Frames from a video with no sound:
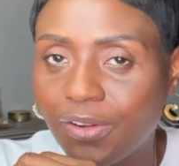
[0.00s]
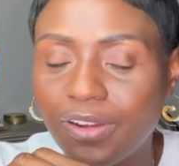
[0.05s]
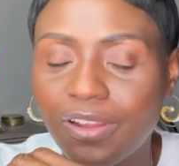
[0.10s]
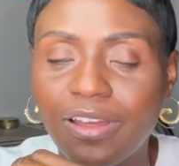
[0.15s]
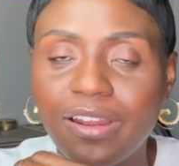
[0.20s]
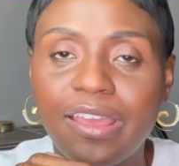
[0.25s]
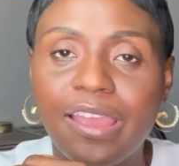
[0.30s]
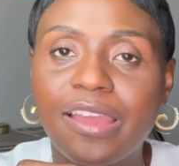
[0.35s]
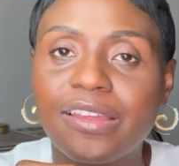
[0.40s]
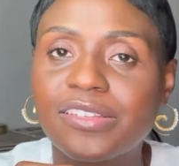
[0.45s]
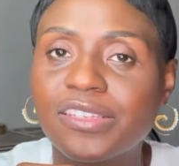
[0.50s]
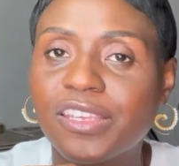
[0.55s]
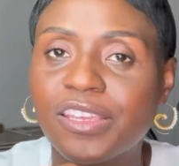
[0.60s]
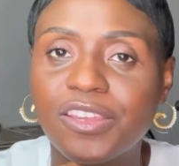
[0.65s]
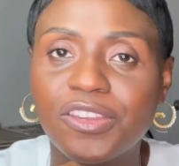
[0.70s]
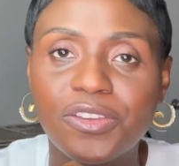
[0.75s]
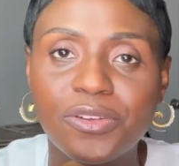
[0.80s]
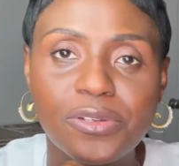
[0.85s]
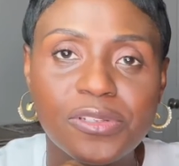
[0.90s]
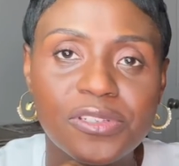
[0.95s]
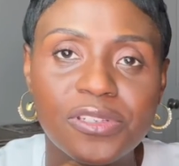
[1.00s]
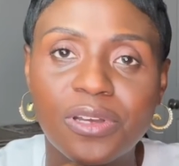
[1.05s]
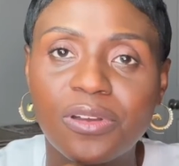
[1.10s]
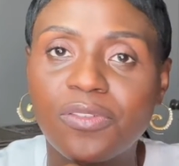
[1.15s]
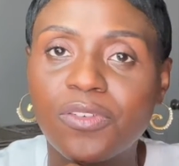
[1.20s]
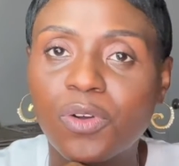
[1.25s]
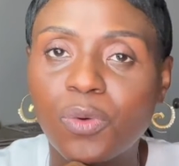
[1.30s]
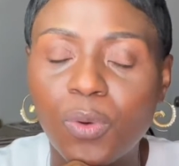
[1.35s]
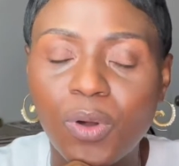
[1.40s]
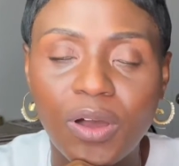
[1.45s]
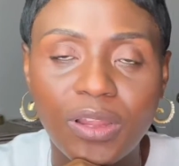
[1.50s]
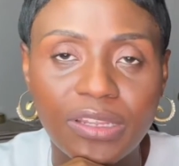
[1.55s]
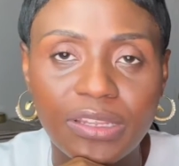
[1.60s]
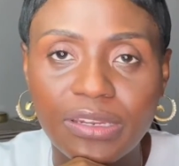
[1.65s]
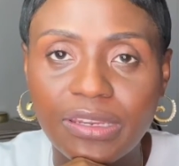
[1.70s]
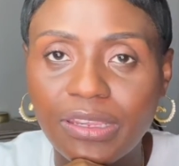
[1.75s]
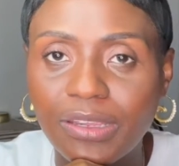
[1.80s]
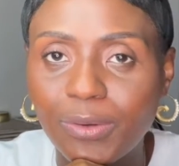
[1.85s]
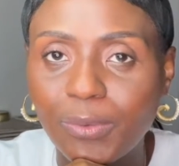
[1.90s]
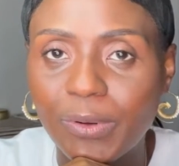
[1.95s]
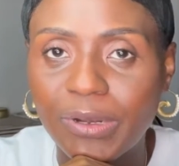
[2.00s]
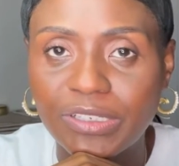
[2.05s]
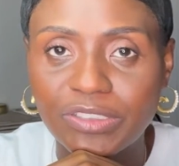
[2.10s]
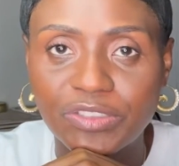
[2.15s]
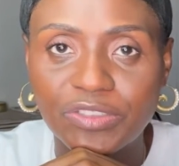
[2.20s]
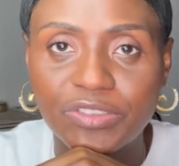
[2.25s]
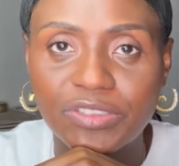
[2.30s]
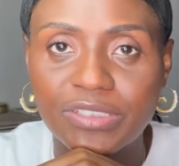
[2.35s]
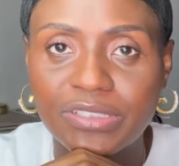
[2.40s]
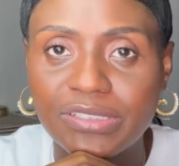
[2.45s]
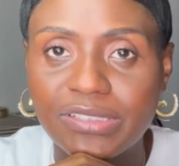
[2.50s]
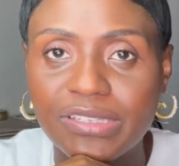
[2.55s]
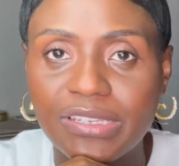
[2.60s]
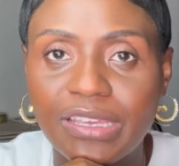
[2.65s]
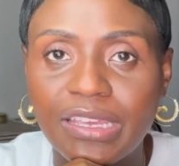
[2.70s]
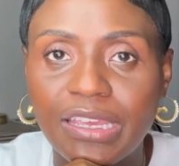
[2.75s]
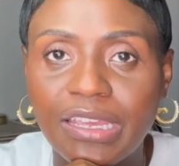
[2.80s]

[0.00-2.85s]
not asking yourself quality questions